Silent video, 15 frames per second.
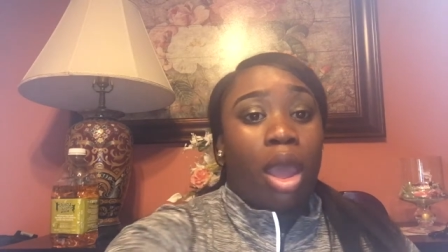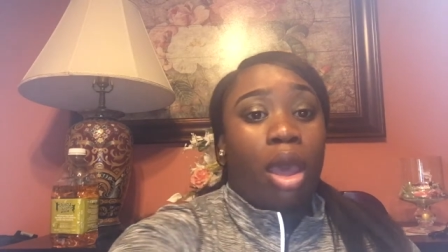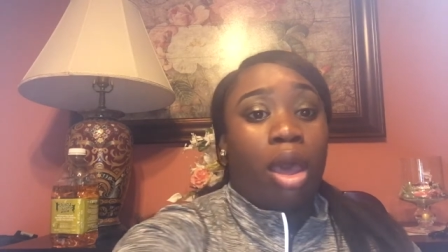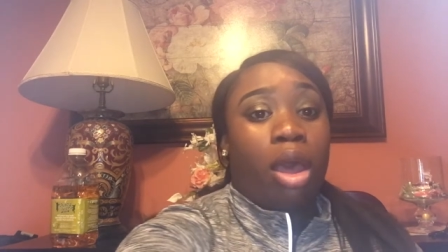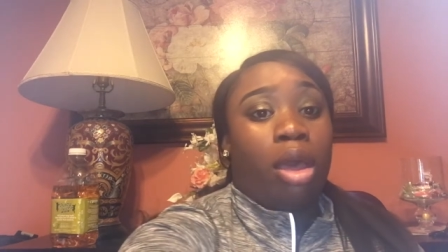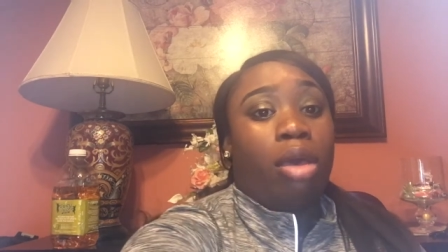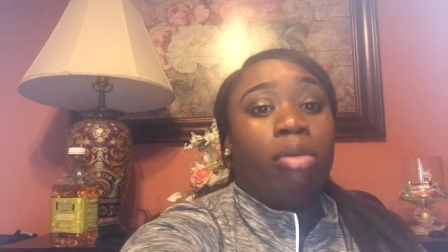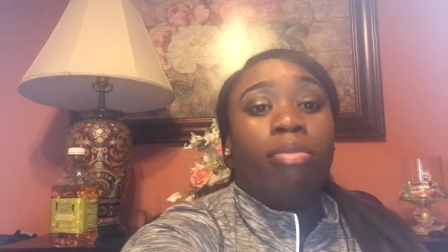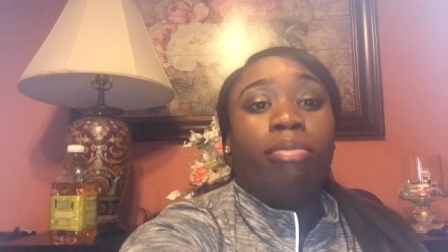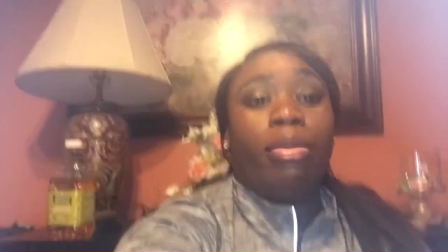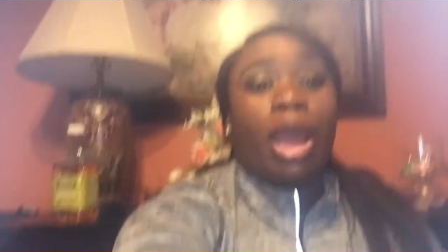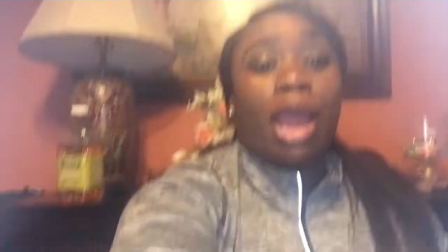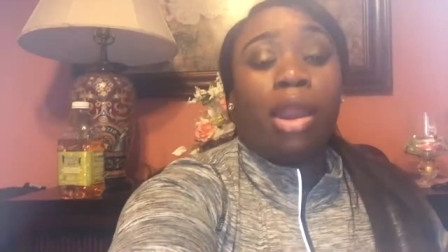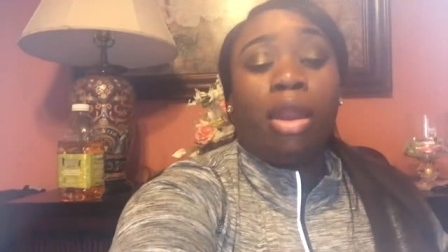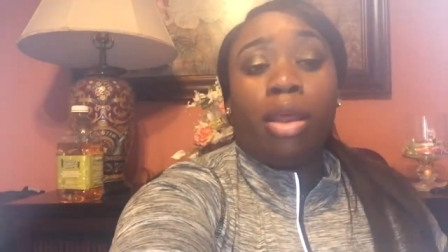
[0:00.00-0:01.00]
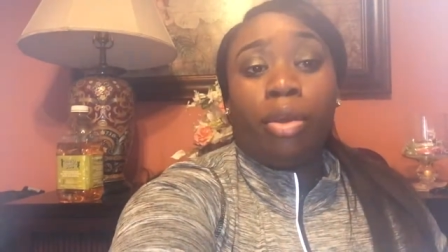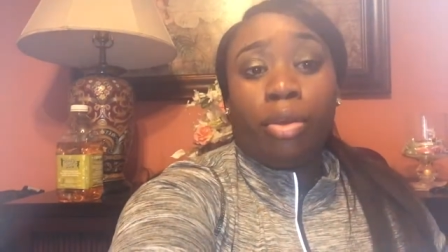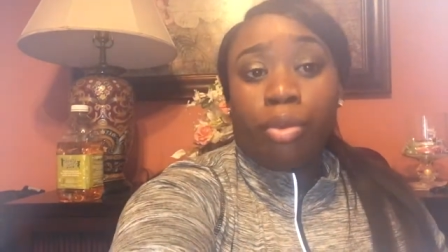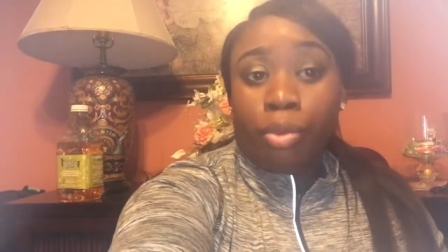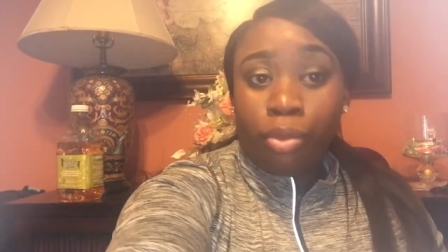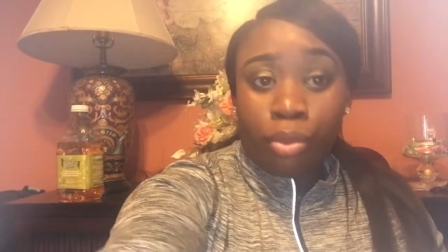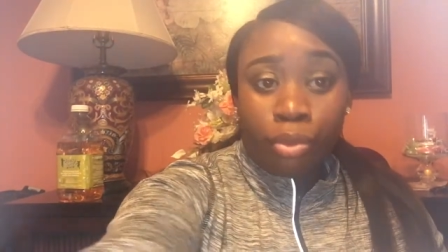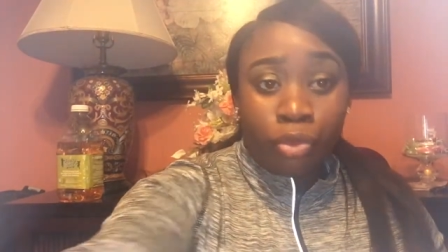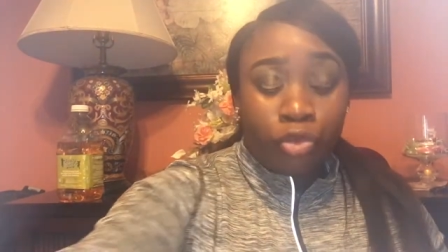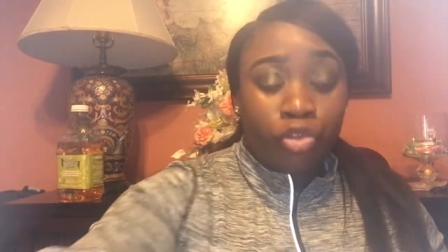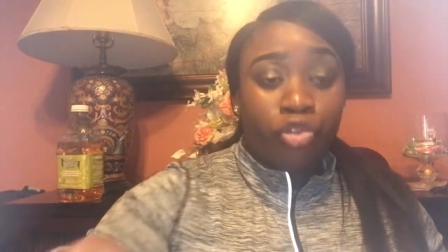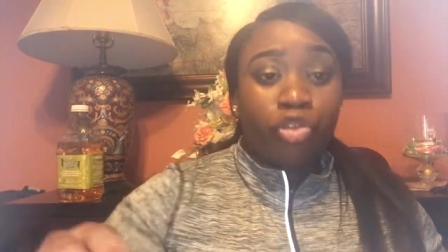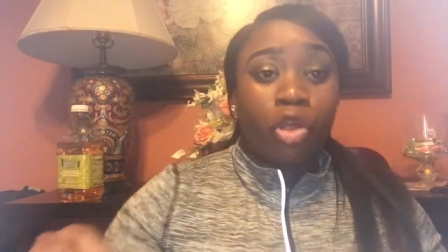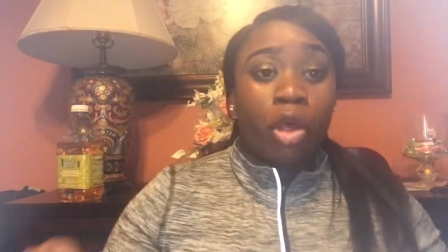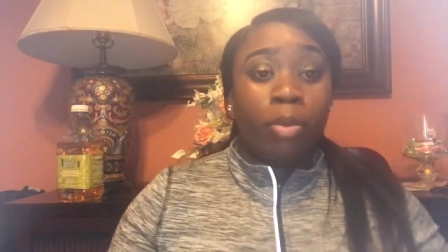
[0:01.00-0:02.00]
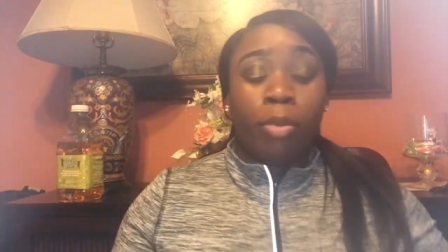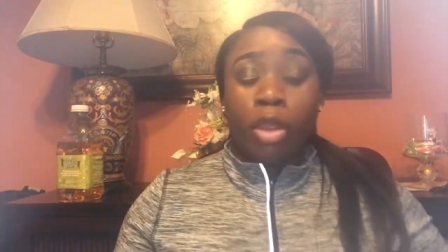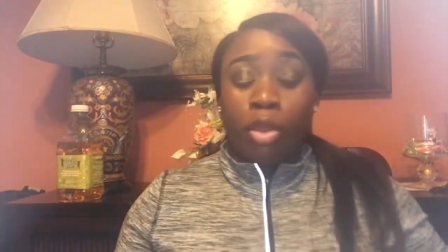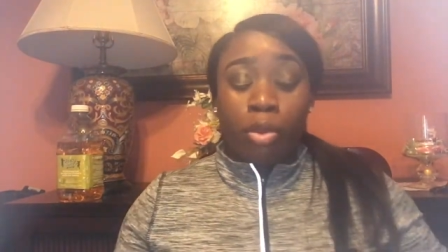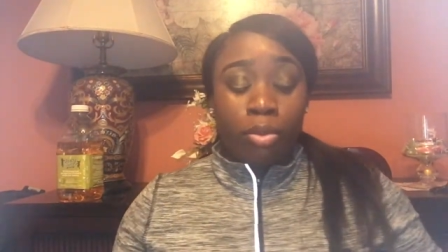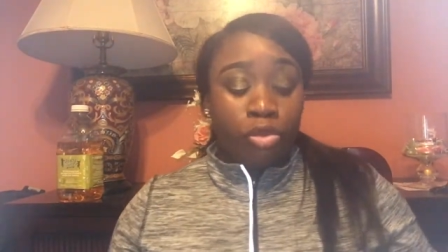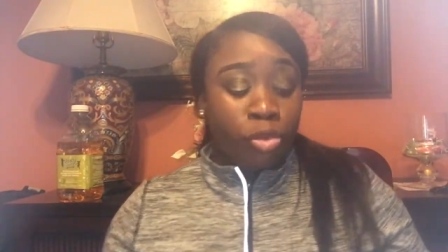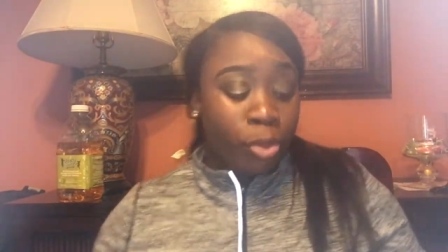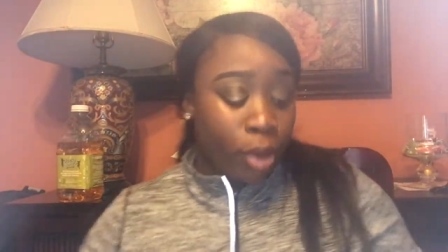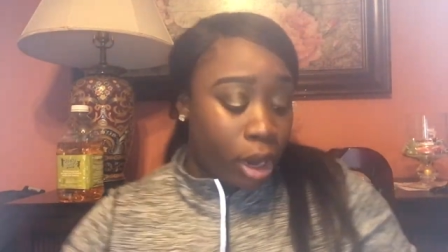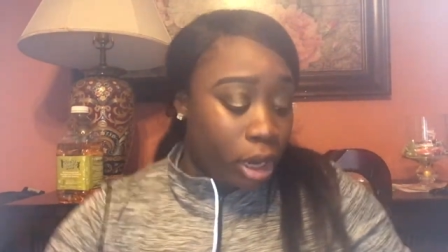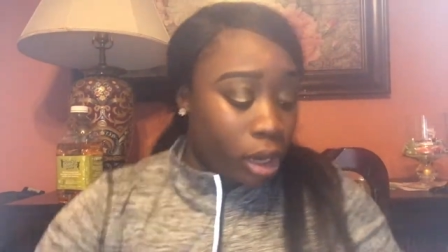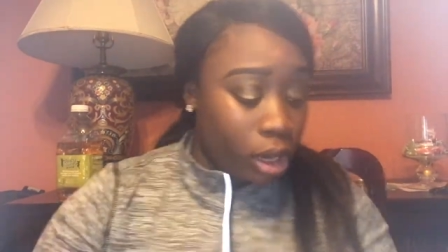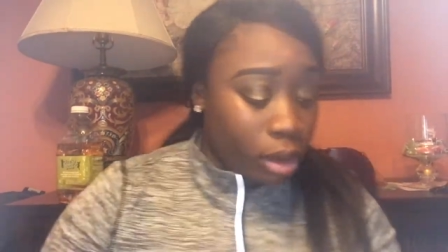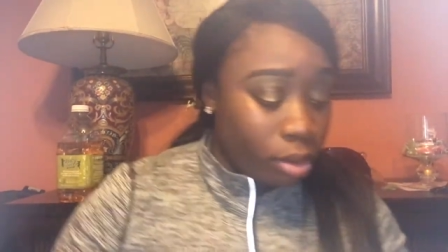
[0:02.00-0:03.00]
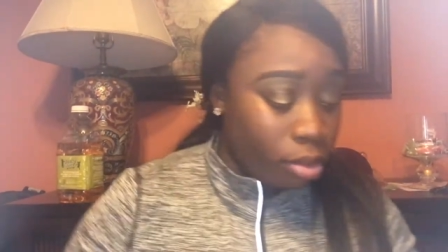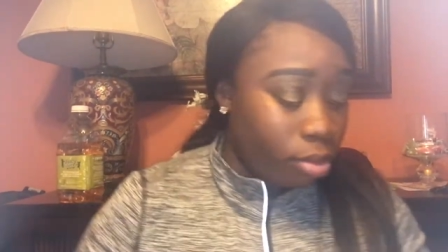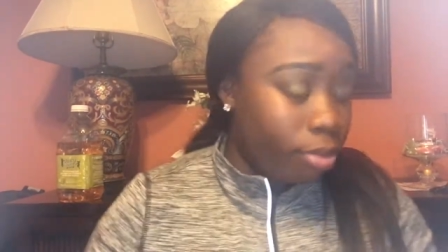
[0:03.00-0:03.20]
I know you just told me you was pregnant,